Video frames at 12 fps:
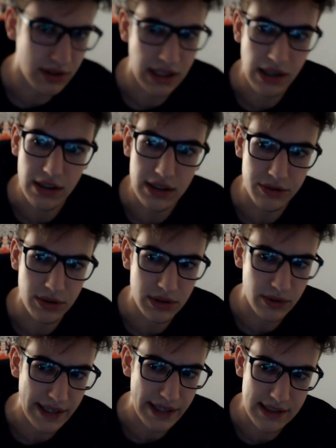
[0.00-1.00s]
There are different
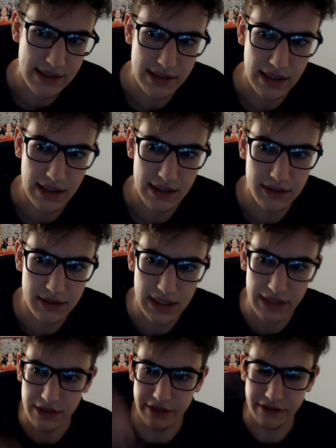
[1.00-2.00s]
races, there are
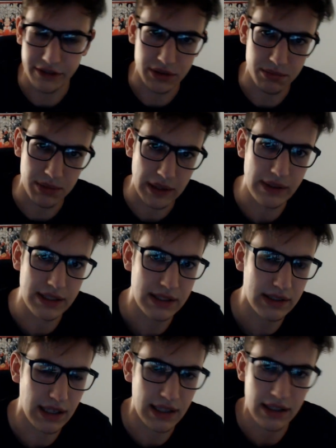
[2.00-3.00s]
devil fruit
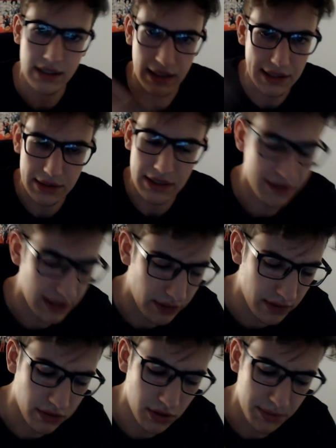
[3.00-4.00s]
powers. I don't have devil
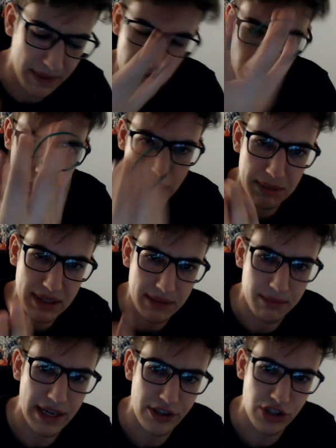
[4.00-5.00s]
fruit, but you know what I mean.
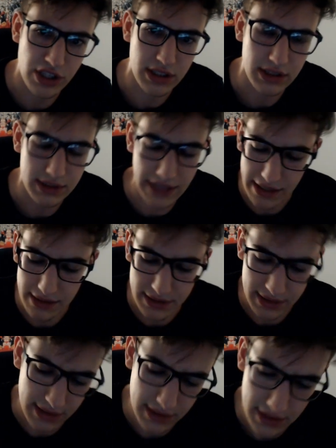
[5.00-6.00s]
Magic, Nen,
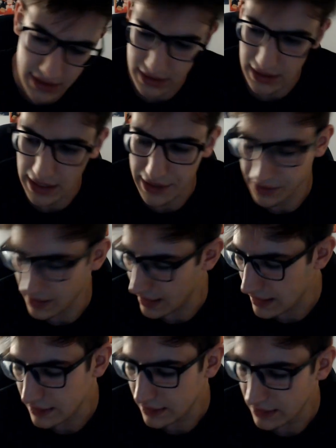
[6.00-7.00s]
I don't
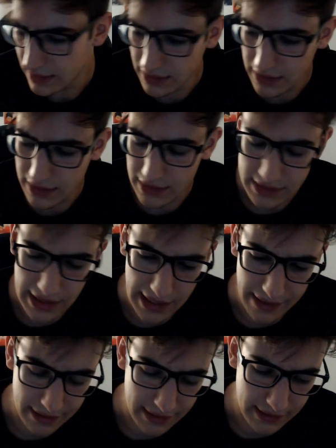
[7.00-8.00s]
care.
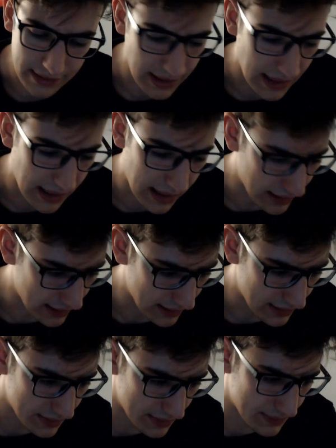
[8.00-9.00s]
There
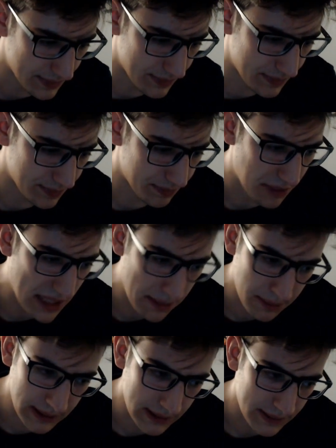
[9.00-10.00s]
are
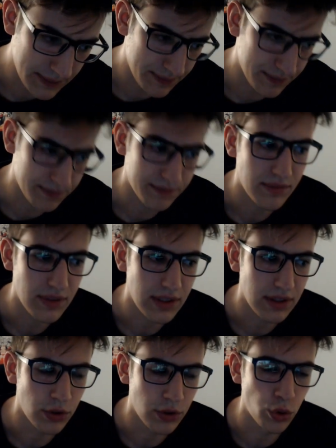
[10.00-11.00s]
people
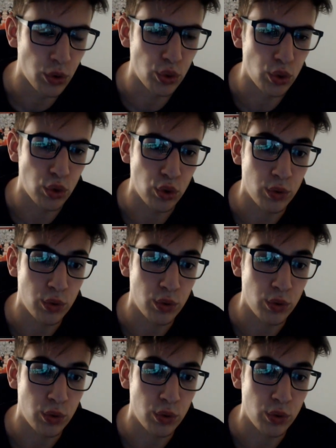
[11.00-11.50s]
who...